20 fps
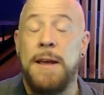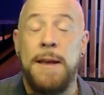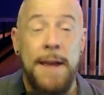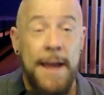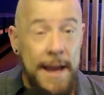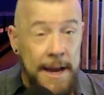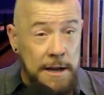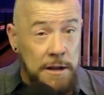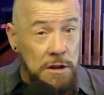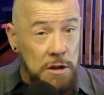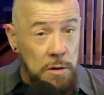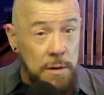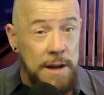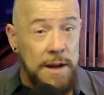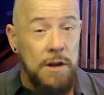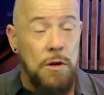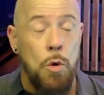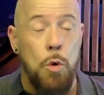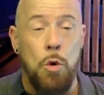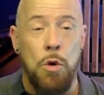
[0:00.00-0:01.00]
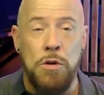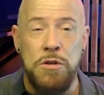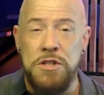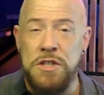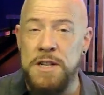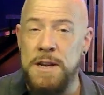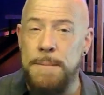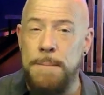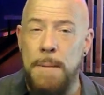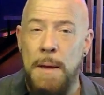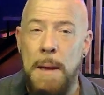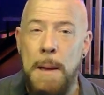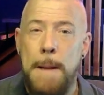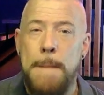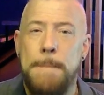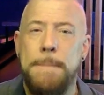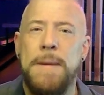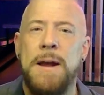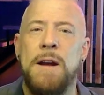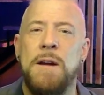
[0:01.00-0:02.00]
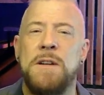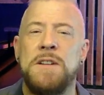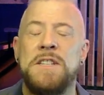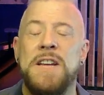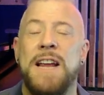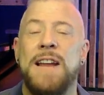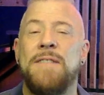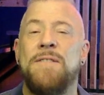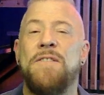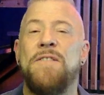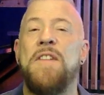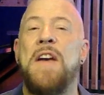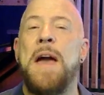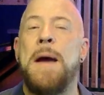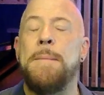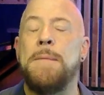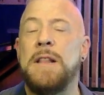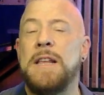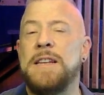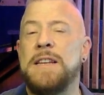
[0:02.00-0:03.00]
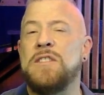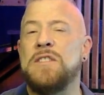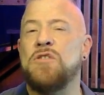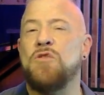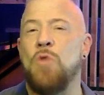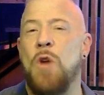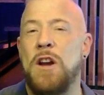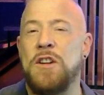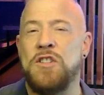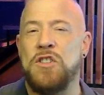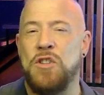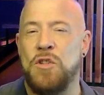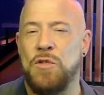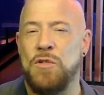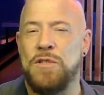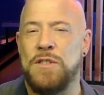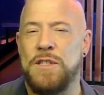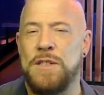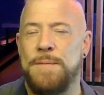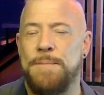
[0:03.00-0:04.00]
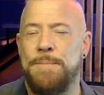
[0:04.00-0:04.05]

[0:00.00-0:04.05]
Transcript: including courtship, marriage, and family structures.